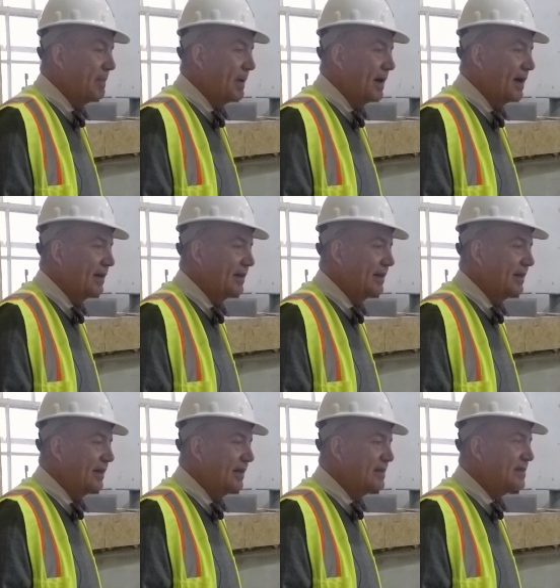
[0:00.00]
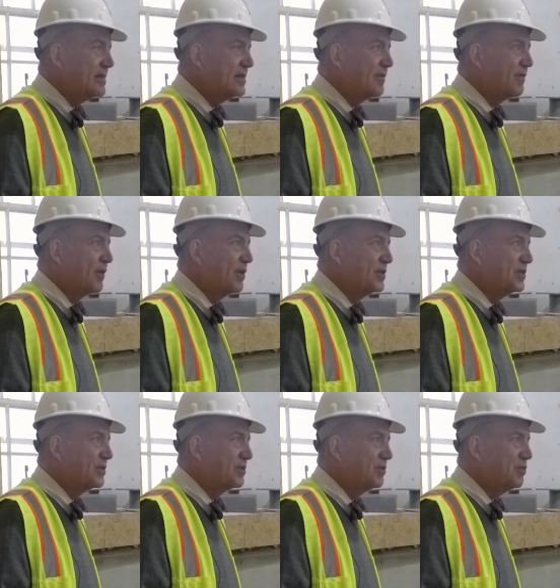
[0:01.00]
But this is the first
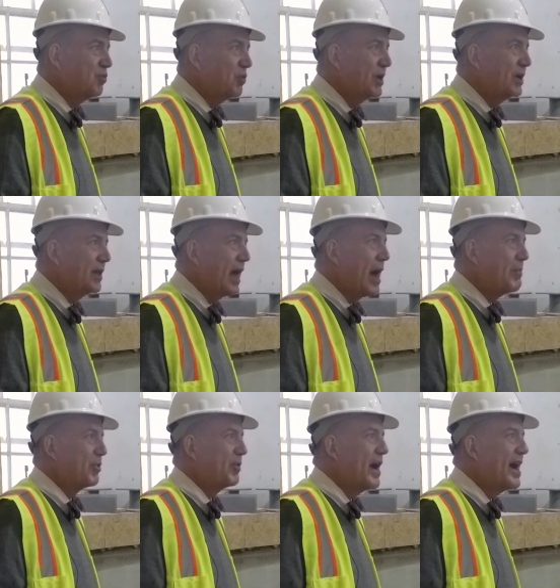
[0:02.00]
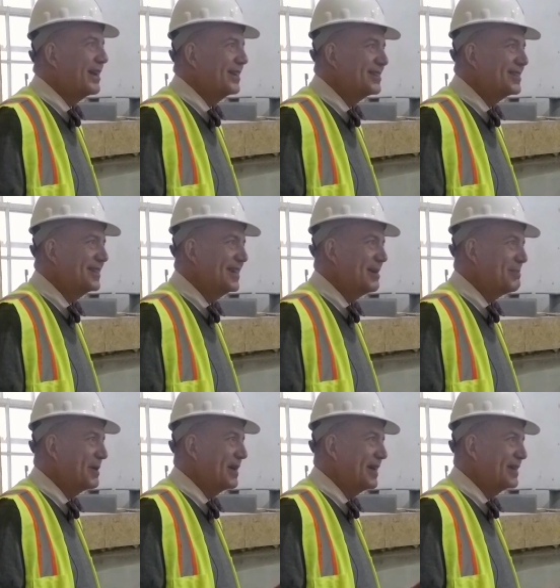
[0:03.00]
real apparatus that
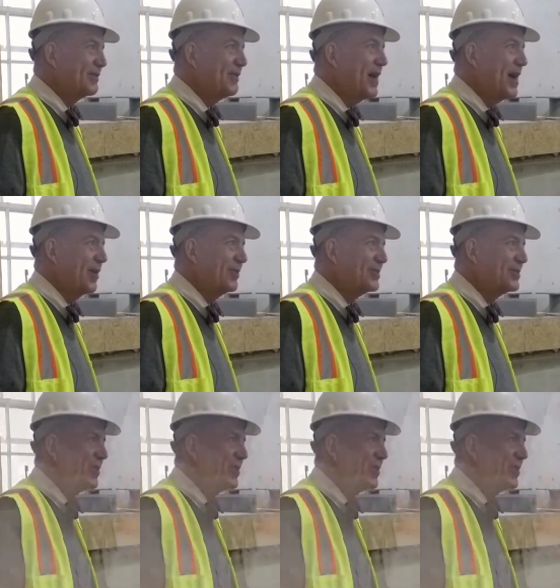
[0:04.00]
anybody has found.